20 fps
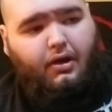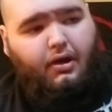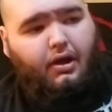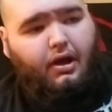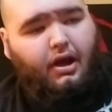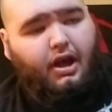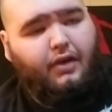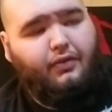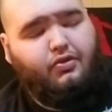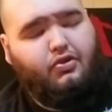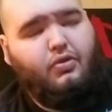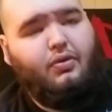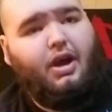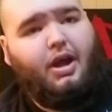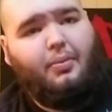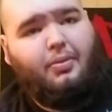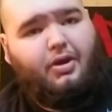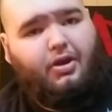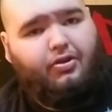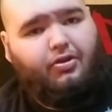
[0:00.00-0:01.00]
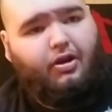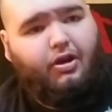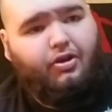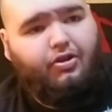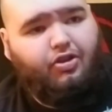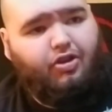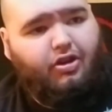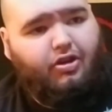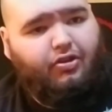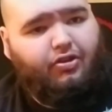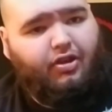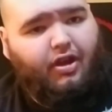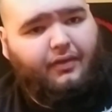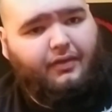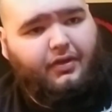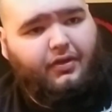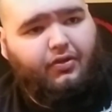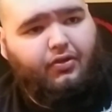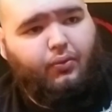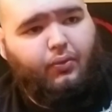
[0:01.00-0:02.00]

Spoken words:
I have two Ibanez RG7s.